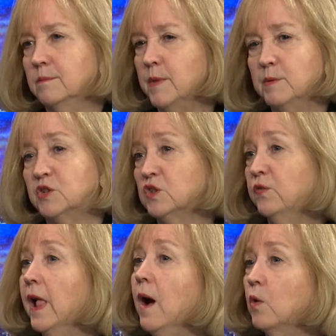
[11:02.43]
maybe it's just
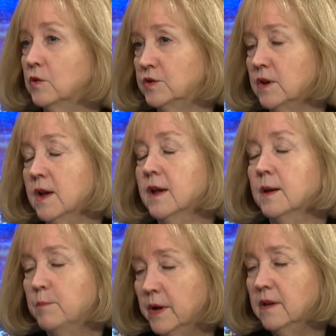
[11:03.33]
flowers.
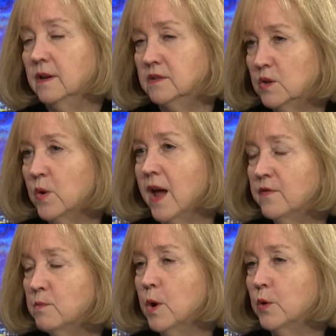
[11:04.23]
But yes, so we have
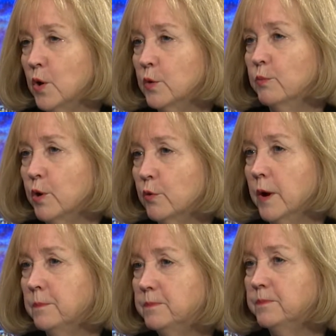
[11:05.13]
the Mow to Own program.